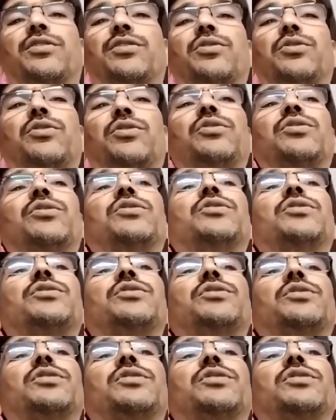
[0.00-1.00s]
So
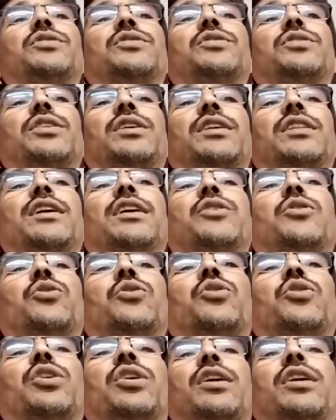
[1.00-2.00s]
in the yoga
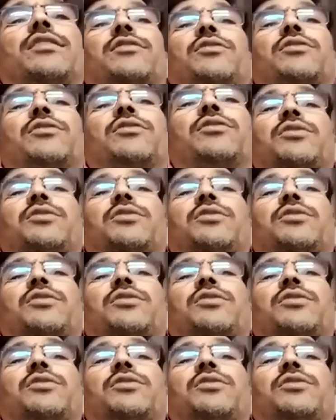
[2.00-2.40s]
also,